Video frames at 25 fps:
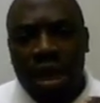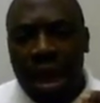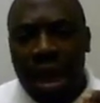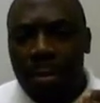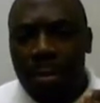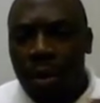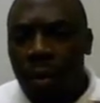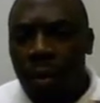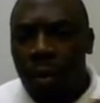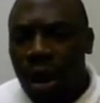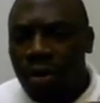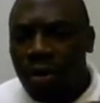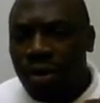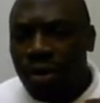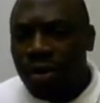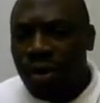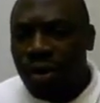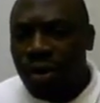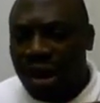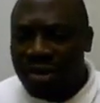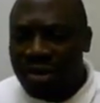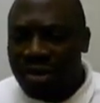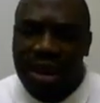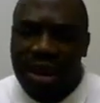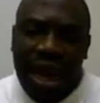Number one, you need
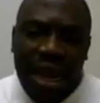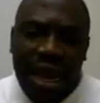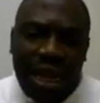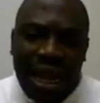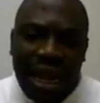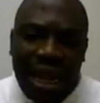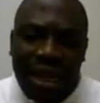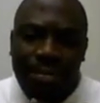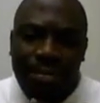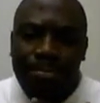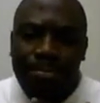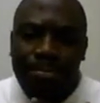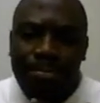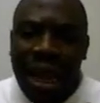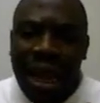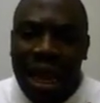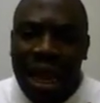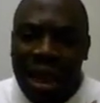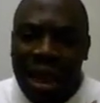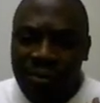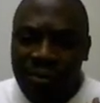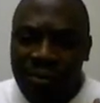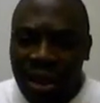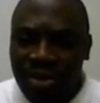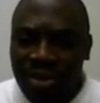to understand that
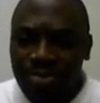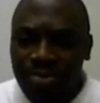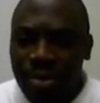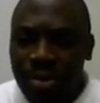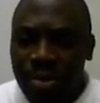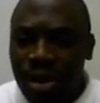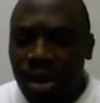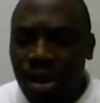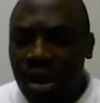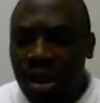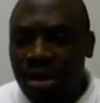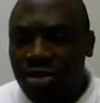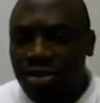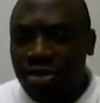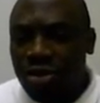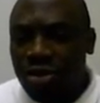making a first million